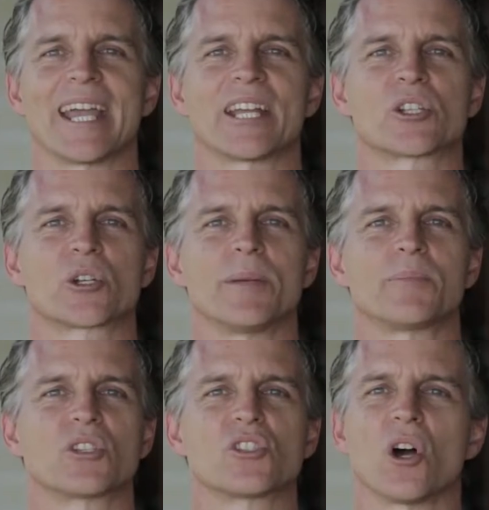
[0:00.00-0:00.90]
Naked
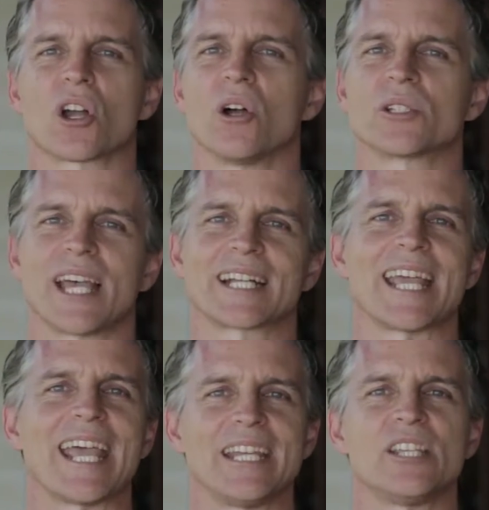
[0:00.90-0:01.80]
Strip does not contact
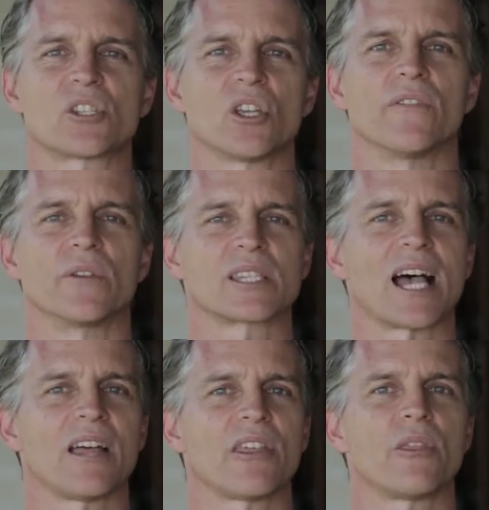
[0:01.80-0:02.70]
any surface
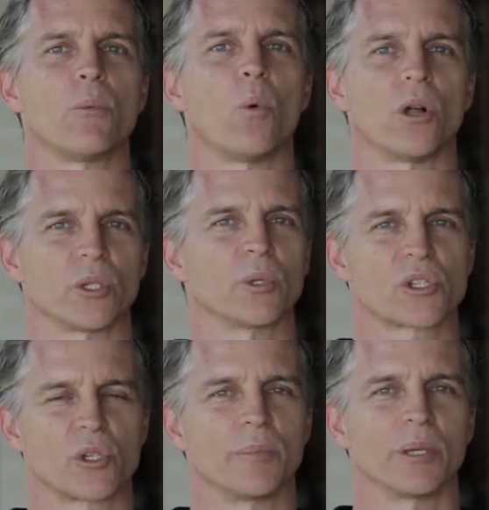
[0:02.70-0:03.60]
other than what you are
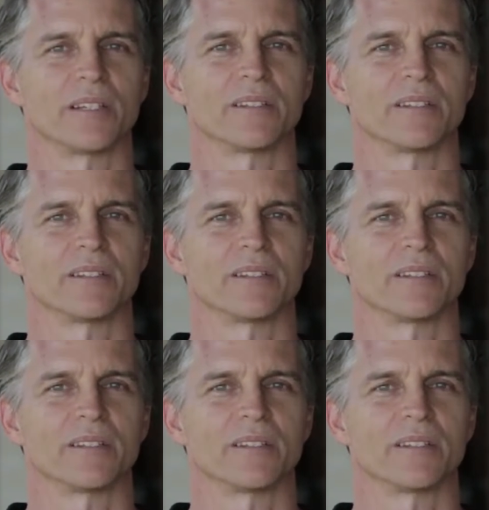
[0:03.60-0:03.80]
stripping.